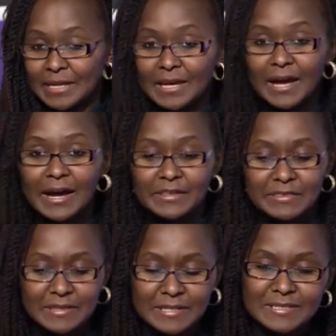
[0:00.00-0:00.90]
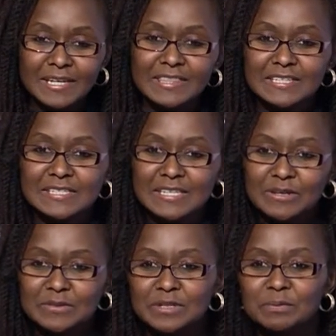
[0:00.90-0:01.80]
Uh, these are the
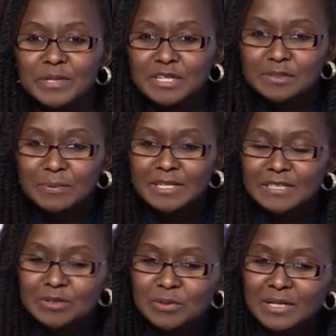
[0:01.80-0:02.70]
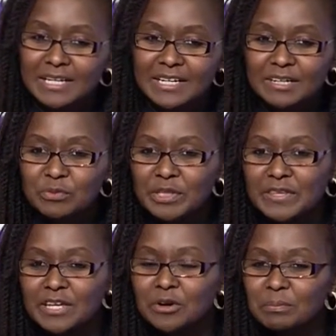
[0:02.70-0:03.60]
skills they'll be expected to learn when
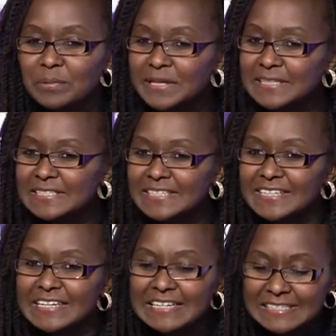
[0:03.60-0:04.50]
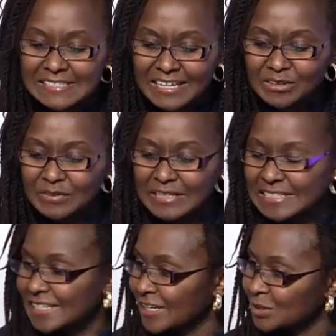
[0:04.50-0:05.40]
they complete the internal
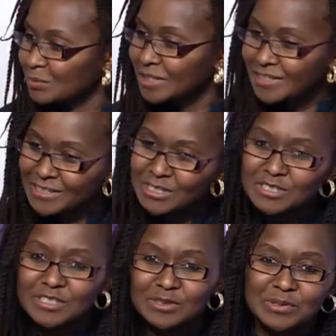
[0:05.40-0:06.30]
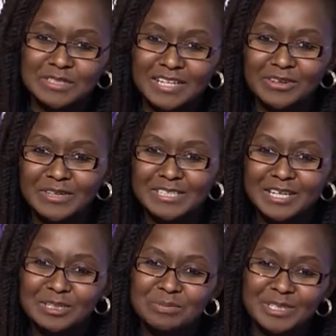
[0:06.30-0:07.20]
attachment. I changed it to internal
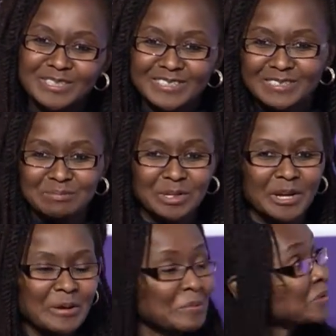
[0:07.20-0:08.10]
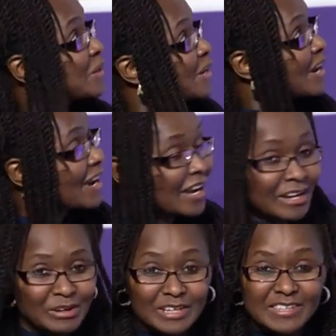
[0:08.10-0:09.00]
attachment it uh,
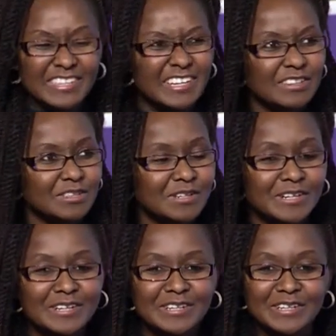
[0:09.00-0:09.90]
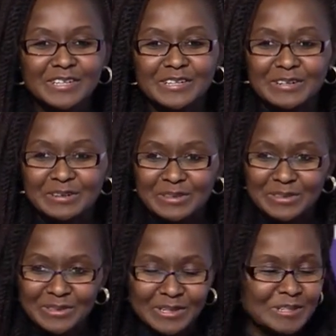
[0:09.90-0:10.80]
uh, in their third year,
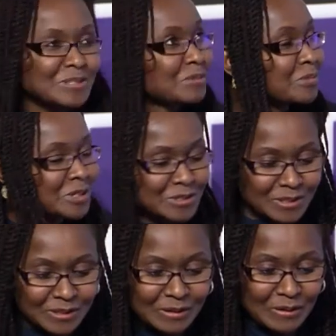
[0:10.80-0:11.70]
third semester.